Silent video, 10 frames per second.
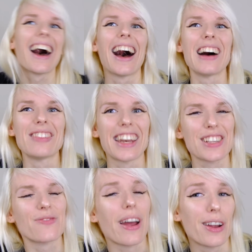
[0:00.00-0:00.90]
And
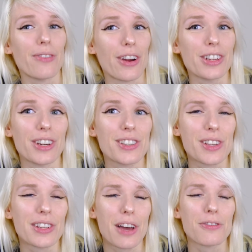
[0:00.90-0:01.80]
it's very, very good.
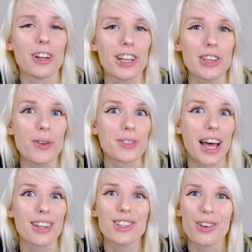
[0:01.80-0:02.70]
So definitely use
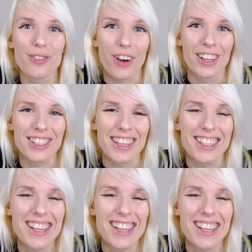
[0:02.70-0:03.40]
that to your advantage.